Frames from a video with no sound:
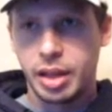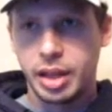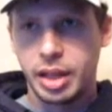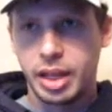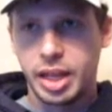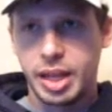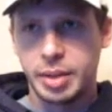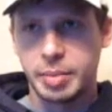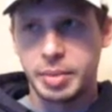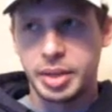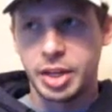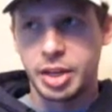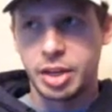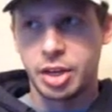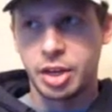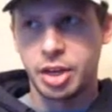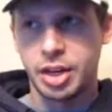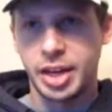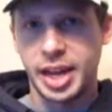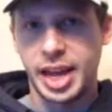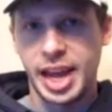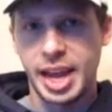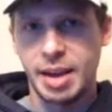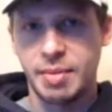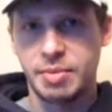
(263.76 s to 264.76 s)
it'll be a
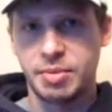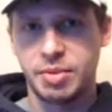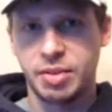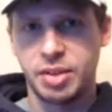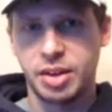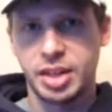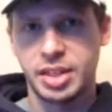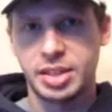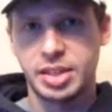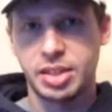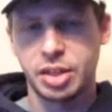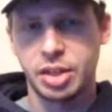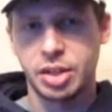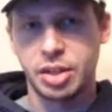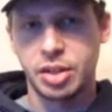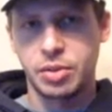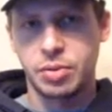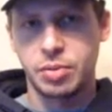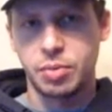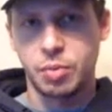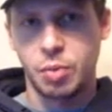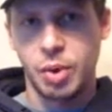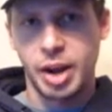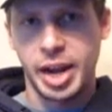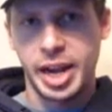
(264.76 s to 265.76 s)
good game for us, a
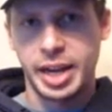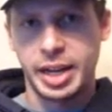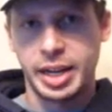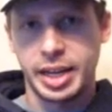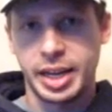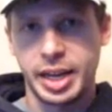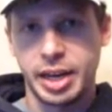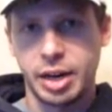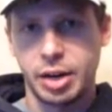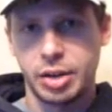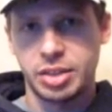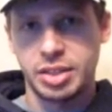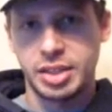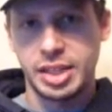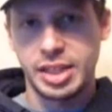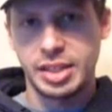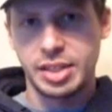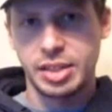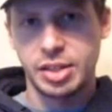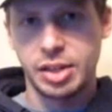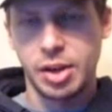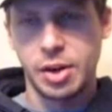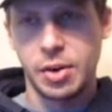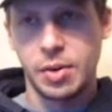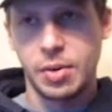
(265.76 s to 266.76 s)
good way to get our
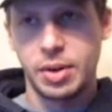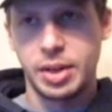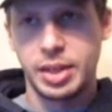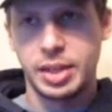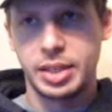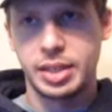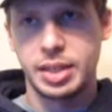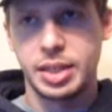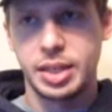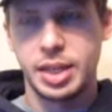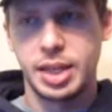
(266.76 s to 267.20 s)
season going,